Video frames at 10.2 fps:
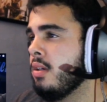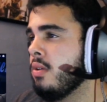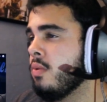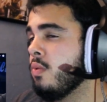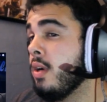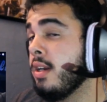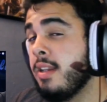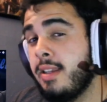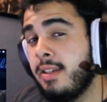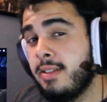what it
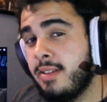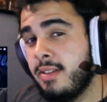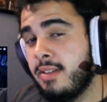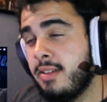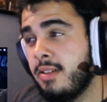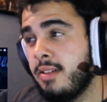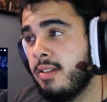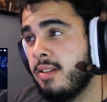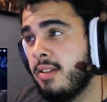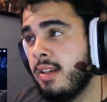is.
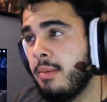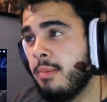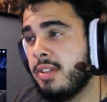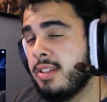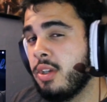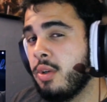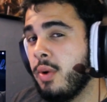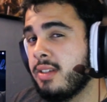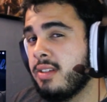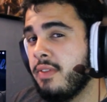But she has
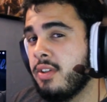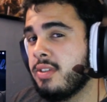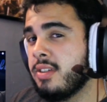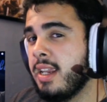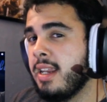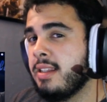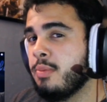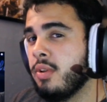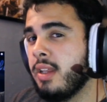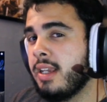aggressive in her singing, and it's more
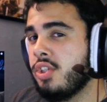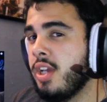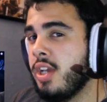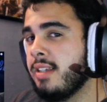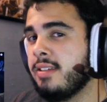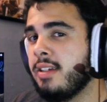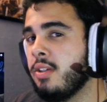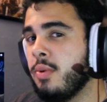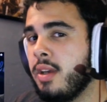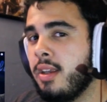like jazzy in a
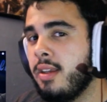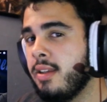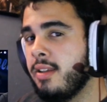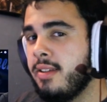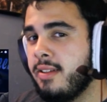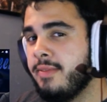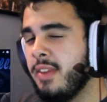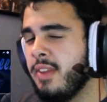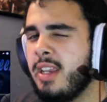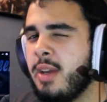way, if
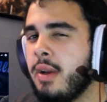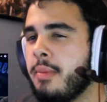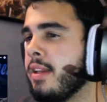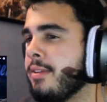you get what I mean.